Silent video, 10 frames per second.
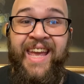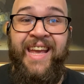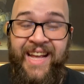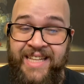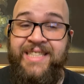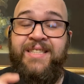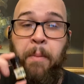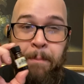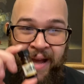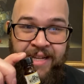it's the
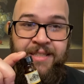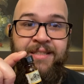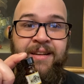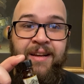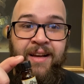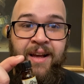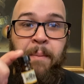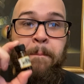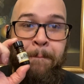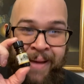best
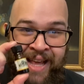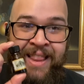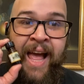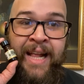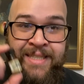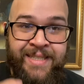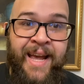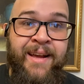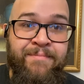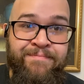mainline
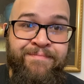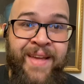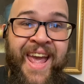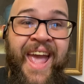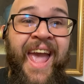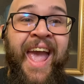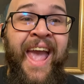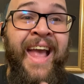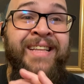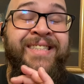scent,
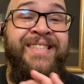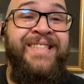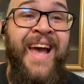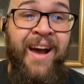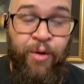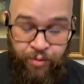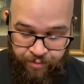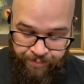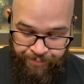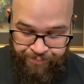hands down.
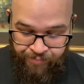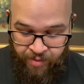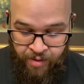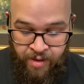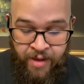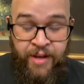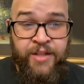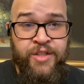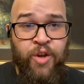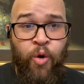
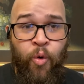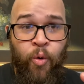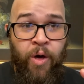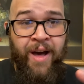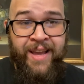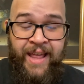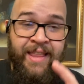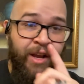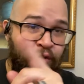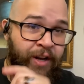So again, the
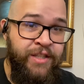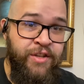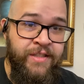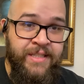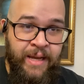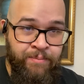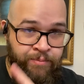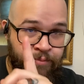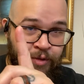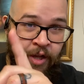ingredients are the same,
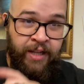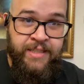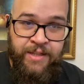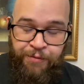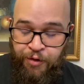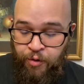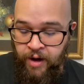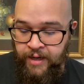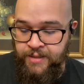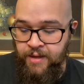so I'll list it for you
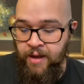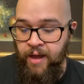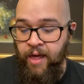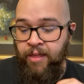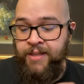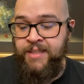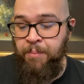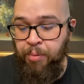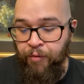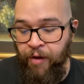guys. The scent
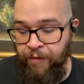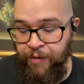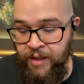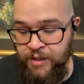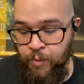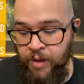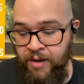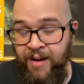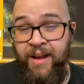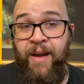profile for this
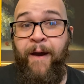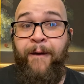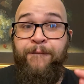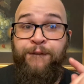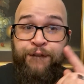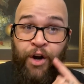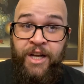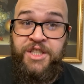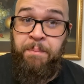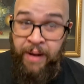one:
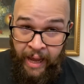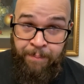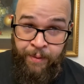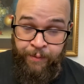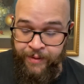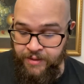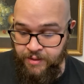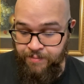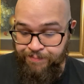fresh blackberries,